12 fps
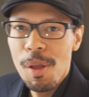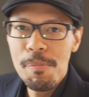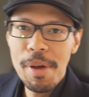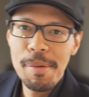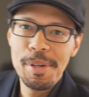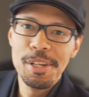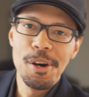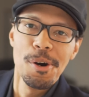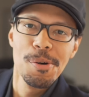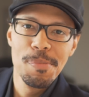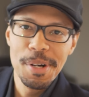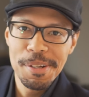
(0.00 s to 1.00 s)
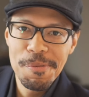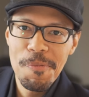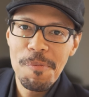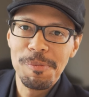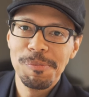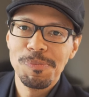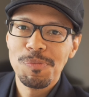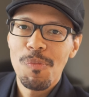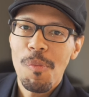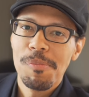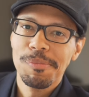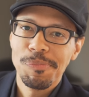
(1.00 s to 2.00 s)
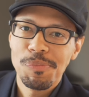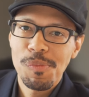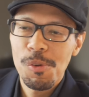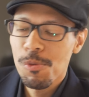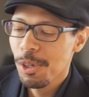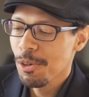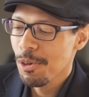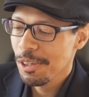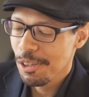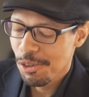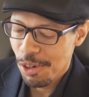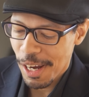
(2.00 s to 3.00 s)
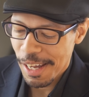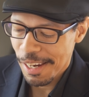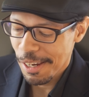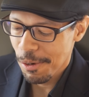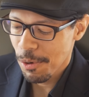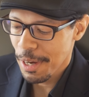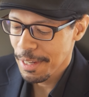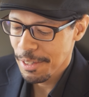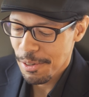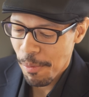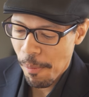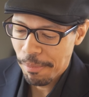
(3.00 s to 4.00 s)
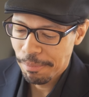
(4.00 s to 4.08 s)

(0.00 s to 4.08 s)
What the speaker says: Maybe no, but we're going to try it anyways.